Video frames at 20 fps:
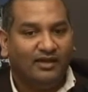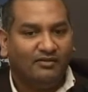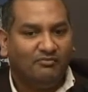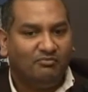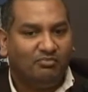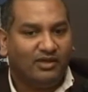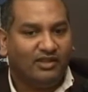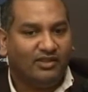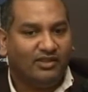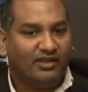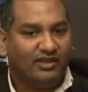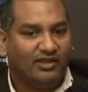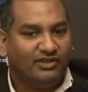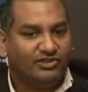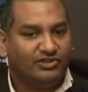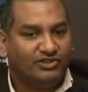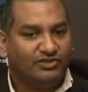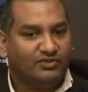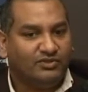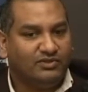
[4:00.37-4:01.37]
But the
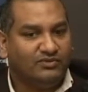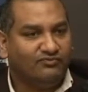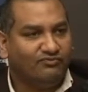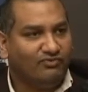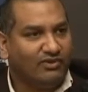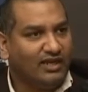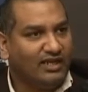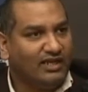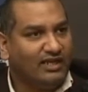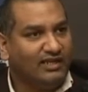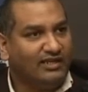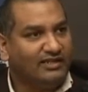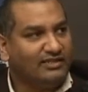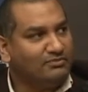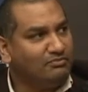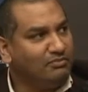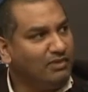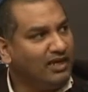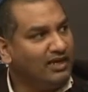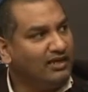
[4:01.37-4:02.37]
issue really is
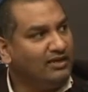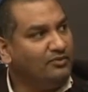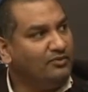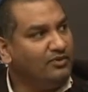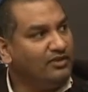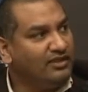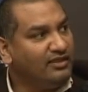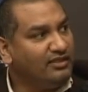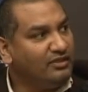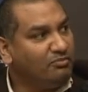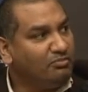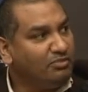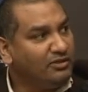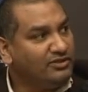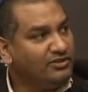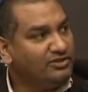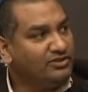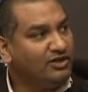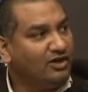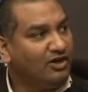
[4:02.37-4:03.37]
mainly within the
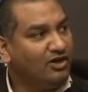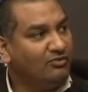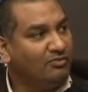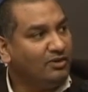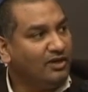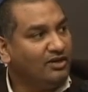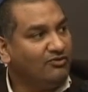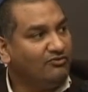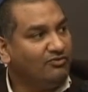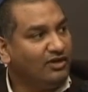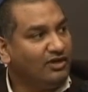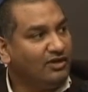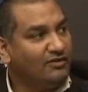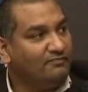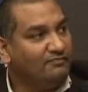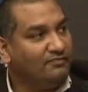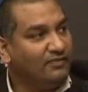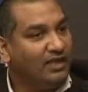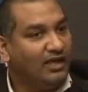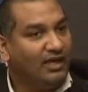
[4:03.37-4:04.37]
Punjab area.
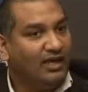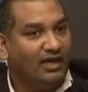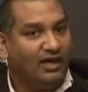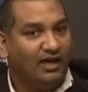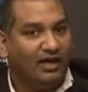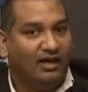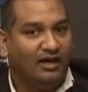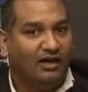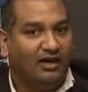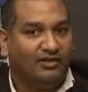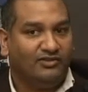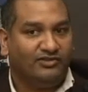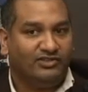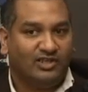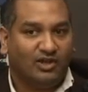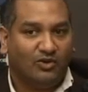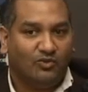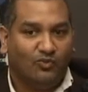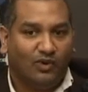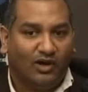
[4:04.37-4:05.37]
And
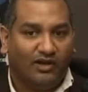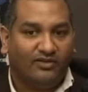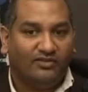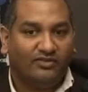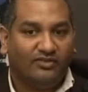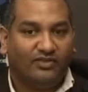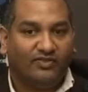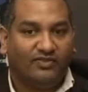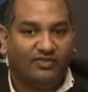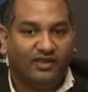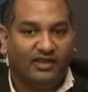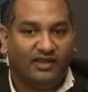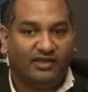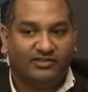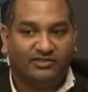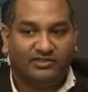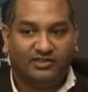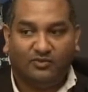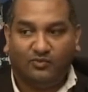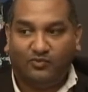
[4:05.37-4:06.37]
so one of the things
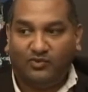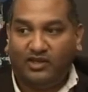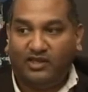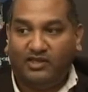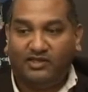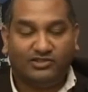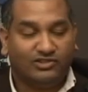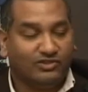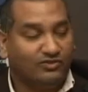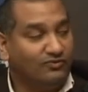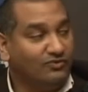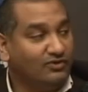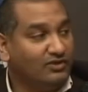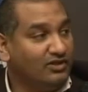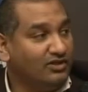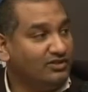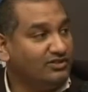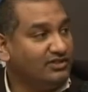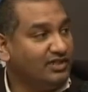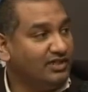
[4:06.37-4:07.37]
that we as an
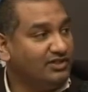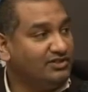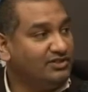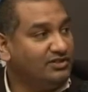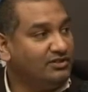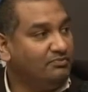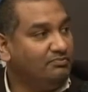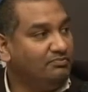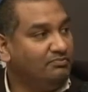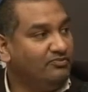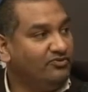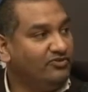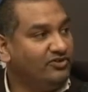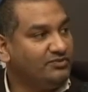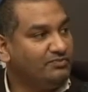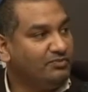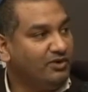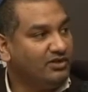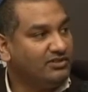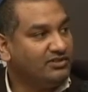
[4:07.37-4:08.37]
organisation, the British
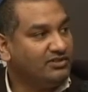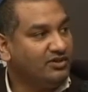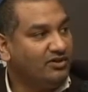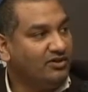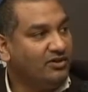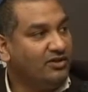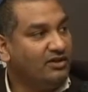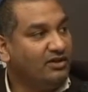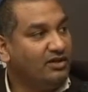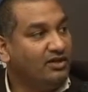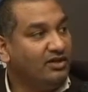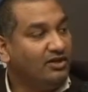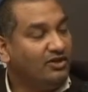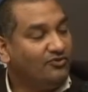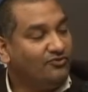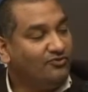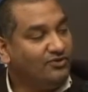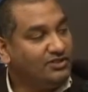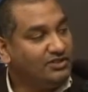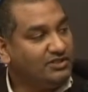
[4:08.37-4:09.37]
Pakistani
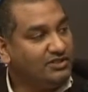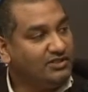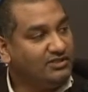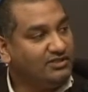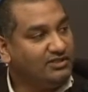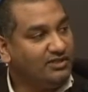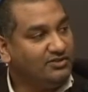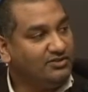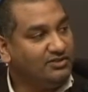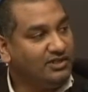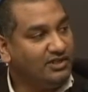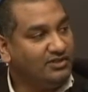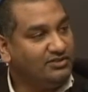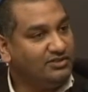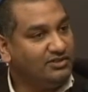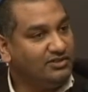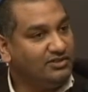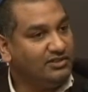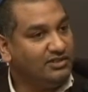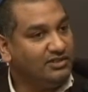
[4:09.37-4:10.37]
Christian
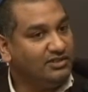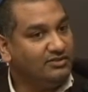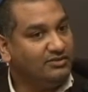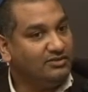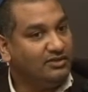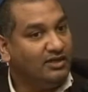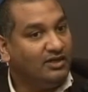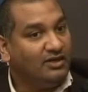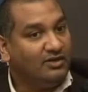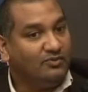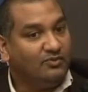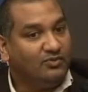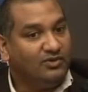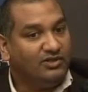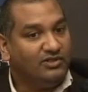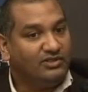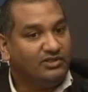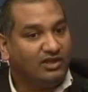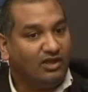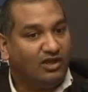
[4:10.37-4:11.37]
Association, did
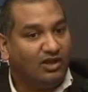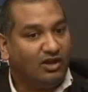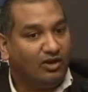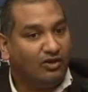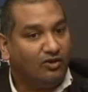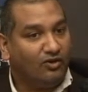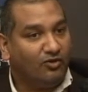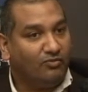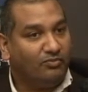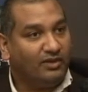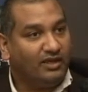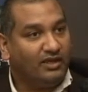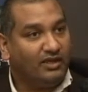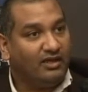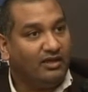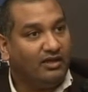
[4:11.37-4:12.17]
was lobby